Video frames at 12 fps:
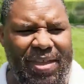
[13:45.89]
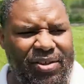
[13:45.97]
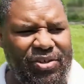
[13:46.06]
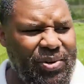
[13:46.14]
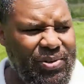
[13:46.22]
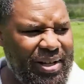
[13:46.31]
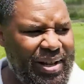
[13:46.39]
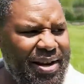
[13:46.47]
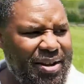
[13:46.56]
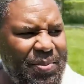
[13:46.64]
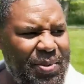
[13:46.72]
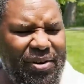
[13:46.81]
So there's a lot
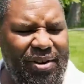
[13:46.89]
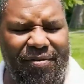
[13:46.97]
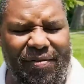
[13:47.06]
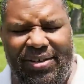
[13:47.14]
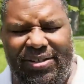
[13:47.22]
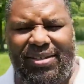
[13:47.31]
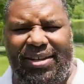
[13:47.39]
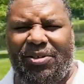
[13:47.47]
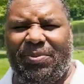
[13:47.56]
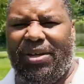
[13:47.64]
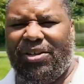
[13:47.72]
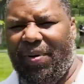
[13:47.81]
of community events that takes
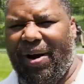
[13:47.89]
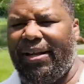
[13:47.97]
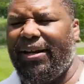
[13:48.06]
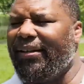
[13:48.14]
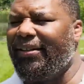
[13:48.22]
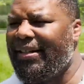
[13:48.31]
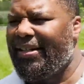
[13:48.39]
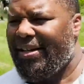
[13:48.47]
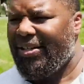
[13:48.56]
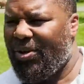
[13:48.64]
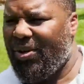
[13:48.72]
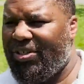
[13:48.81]
place right here.
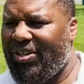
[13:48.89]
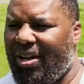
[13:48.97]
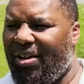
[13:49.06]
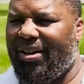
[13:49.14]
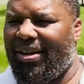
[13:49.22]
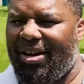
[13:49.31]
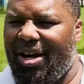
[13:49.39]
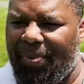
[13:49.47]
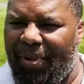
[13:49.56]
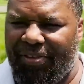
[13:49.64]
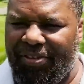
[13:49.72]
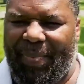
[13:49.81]
So let's take a look at a couple
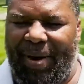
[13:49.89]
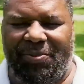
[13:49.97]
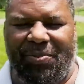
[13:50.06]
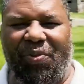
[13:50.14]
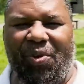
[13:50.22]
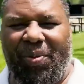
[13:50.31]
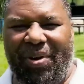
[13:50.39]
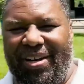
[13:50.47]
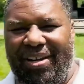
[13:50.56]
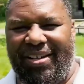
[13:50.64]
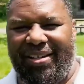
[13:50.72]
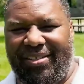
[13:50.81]
of the spots before
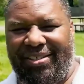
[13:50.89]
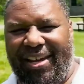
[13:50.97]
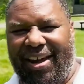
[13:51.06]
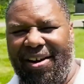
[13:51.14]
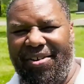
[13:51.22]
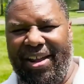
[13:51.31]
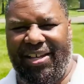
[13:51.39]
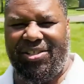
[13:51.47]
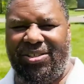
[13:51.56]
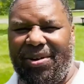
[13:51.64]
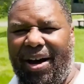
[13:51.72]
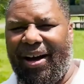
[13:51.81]
we take our
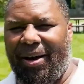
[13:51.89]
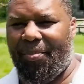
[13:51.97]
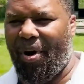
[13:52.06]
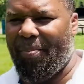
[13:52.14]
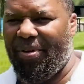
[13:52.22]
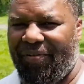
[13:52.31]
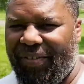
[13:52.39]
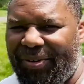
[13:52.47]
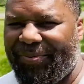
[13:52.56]
next property view.